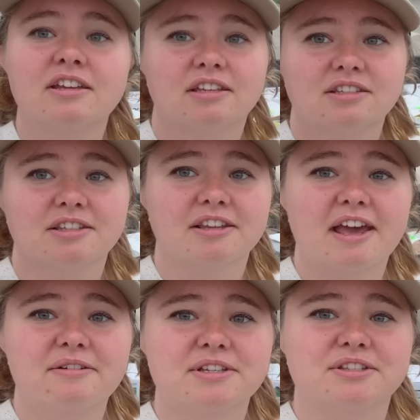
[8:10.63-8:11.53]
So
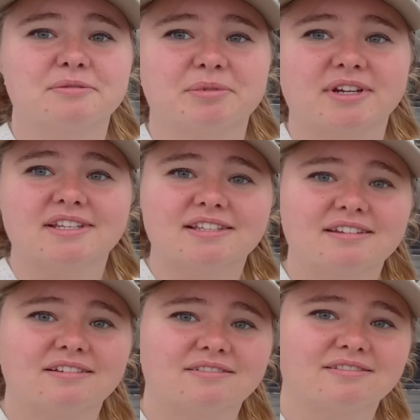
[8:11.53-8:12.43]
that was super
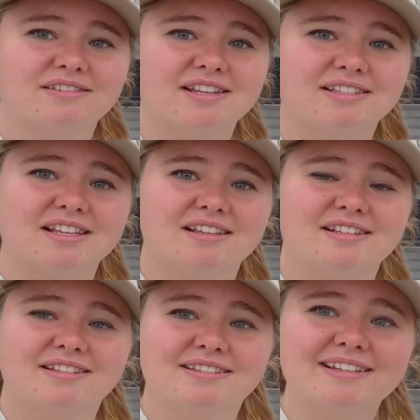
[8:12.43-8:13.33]
easy. This
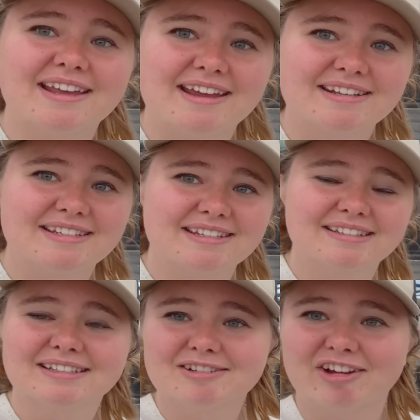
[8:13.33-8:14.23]
is it.
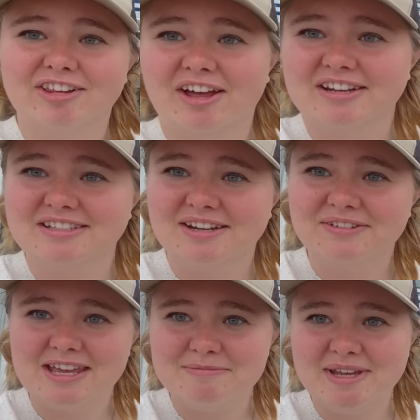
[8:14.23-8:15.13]
A lot of stuff
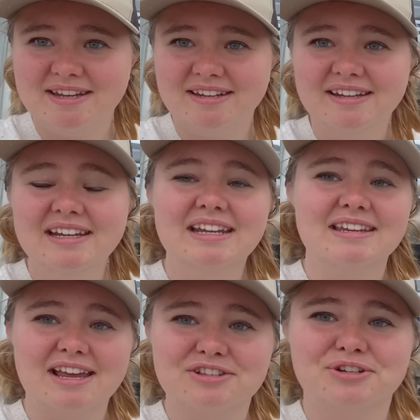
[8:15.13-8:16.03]
came in
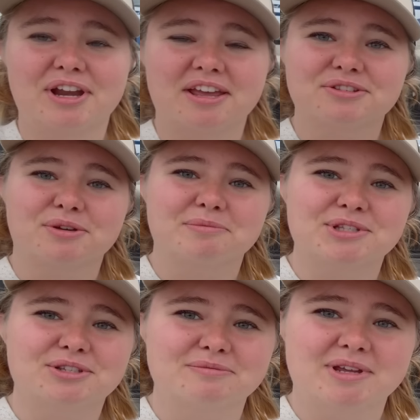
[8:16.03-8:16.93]
yesterday, so I'm
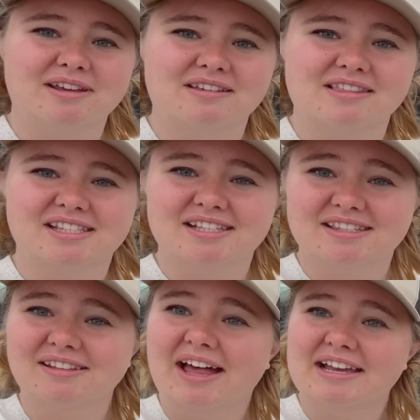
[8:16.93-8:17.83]
assuming this is
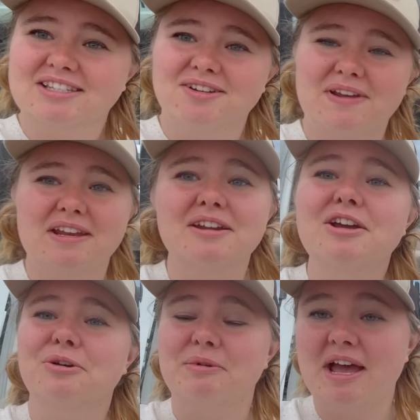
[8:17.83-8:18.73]
the last of it.
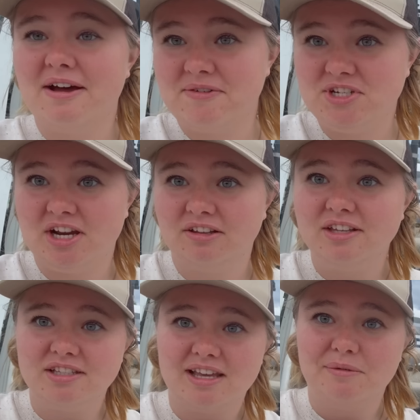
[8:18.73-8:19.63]
We have a
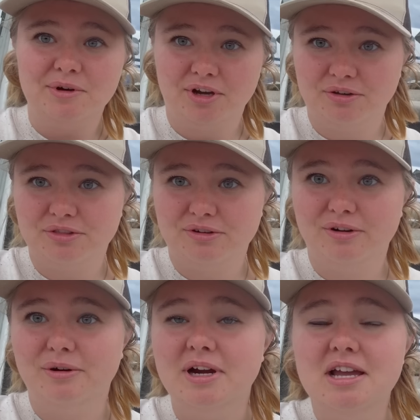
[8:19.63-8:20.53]
checklist that we'll go
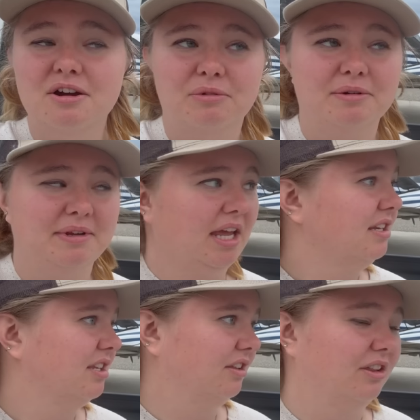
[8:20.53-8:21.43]
through when we get
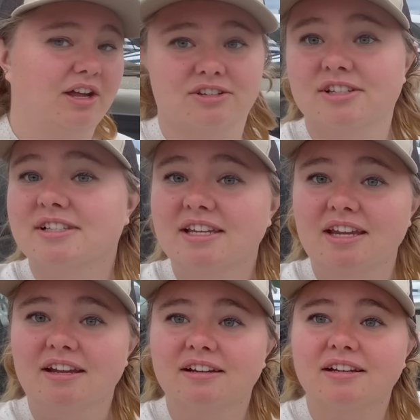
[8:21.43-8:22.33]
to the lodge to
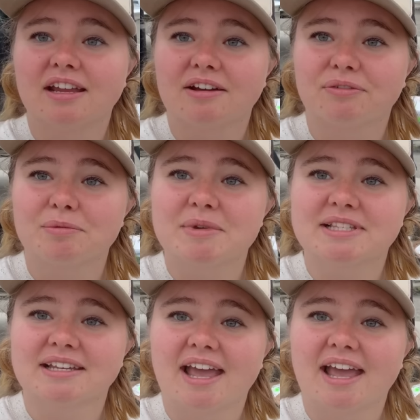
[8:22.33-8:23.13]
see if we're missing